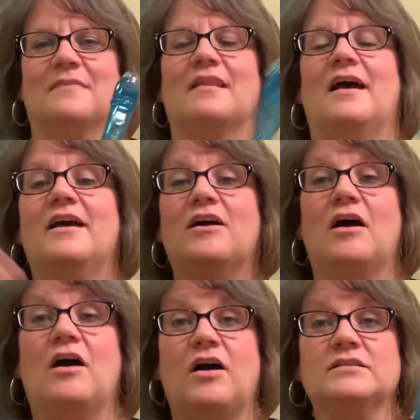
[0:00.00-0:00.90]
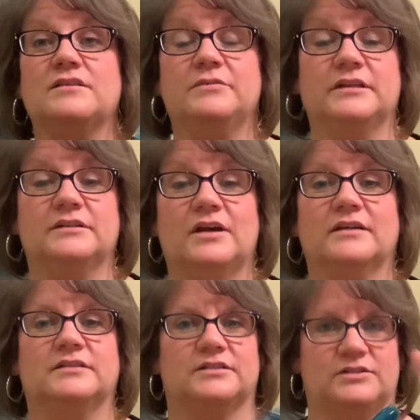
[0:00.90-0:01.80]
I also wanted to talk
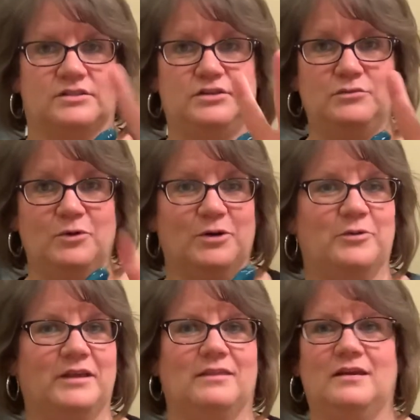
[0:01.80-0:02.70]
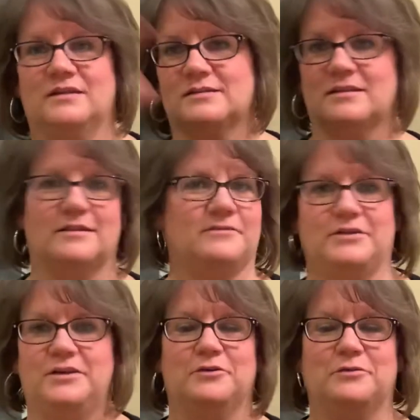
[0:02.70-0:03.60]
to you just two more quick things, and then the
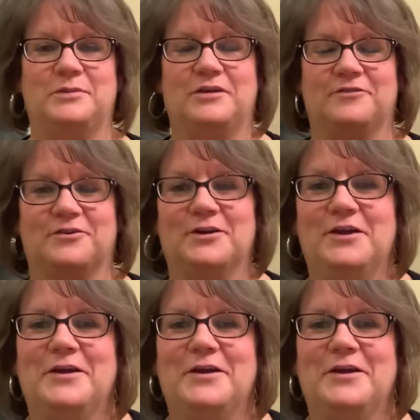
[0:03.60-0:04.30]
video will be over.